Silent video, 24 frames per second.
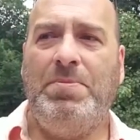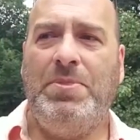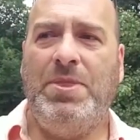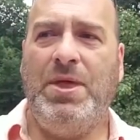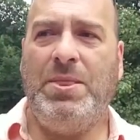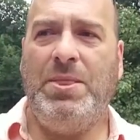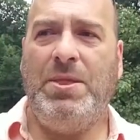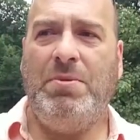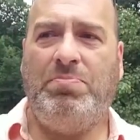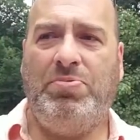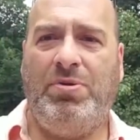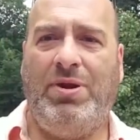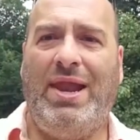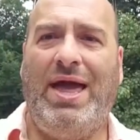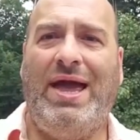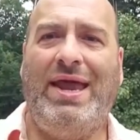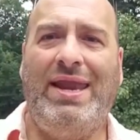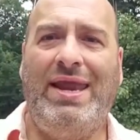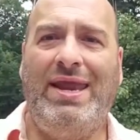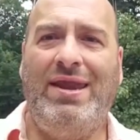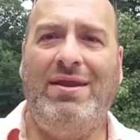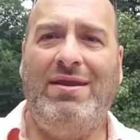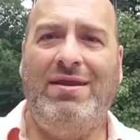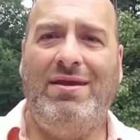that the
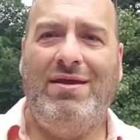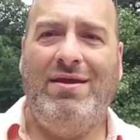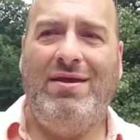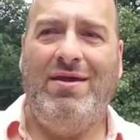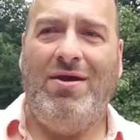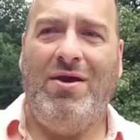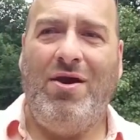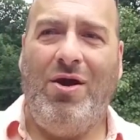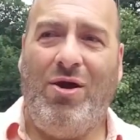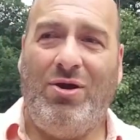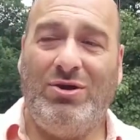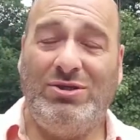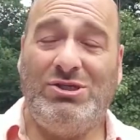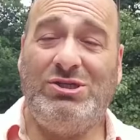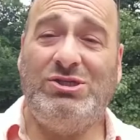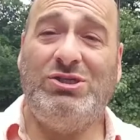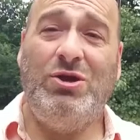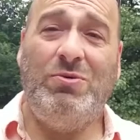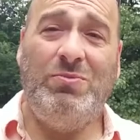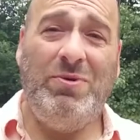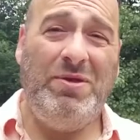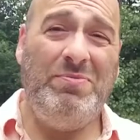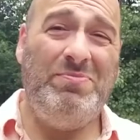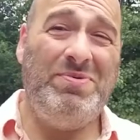planning on
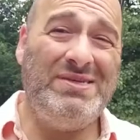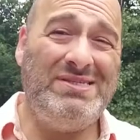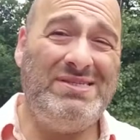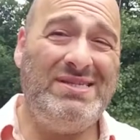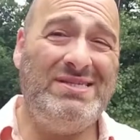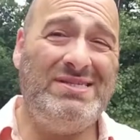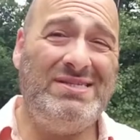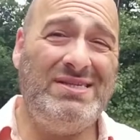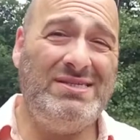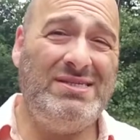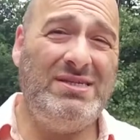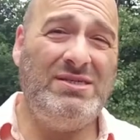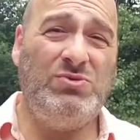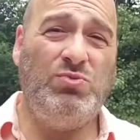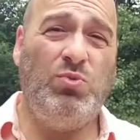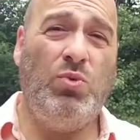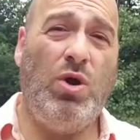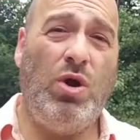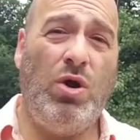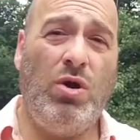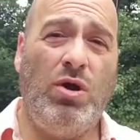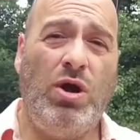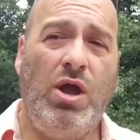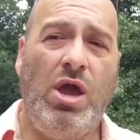so many businesses is
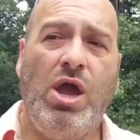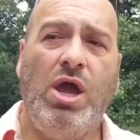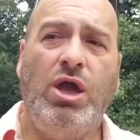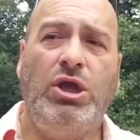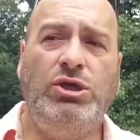wrong.